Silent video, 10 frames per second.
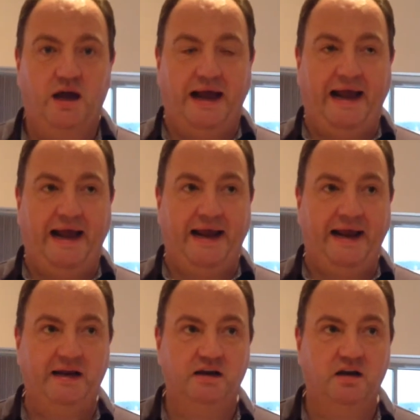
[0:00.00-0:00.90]

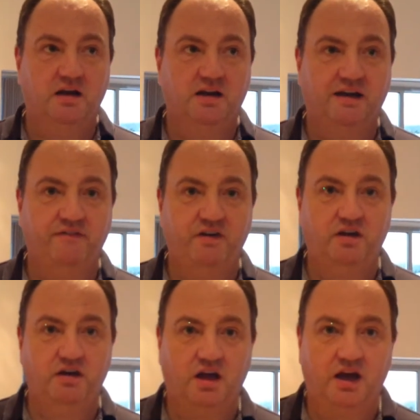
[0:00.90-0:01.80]
and
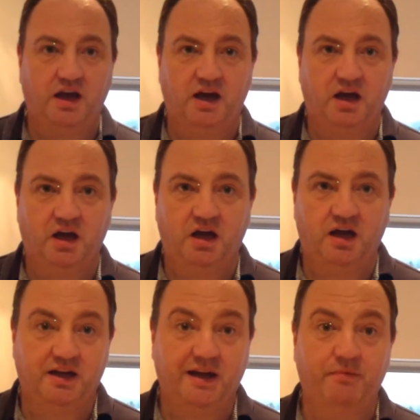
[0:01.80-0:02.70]
Kevin
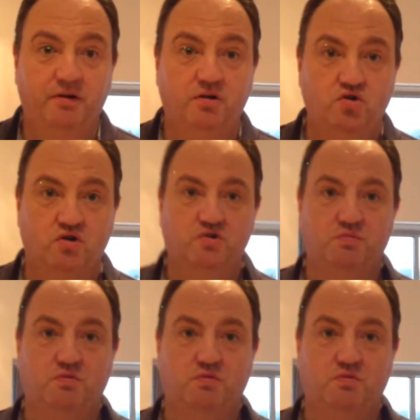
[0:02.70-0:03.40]
Campion and Josh